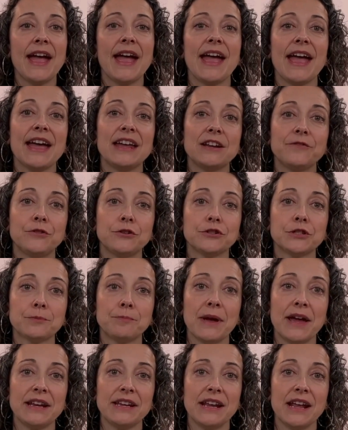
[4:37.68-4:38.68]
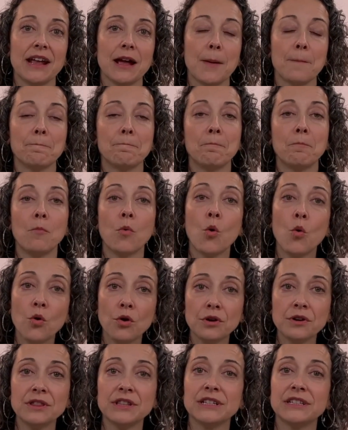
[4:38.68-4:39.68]
And if you're spending
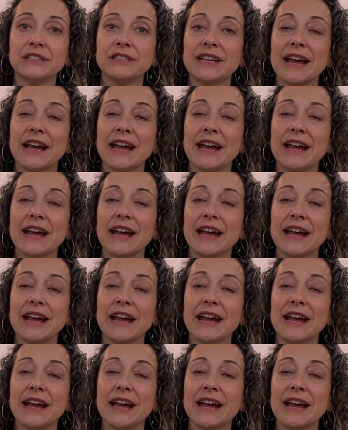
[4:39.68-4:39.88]
more than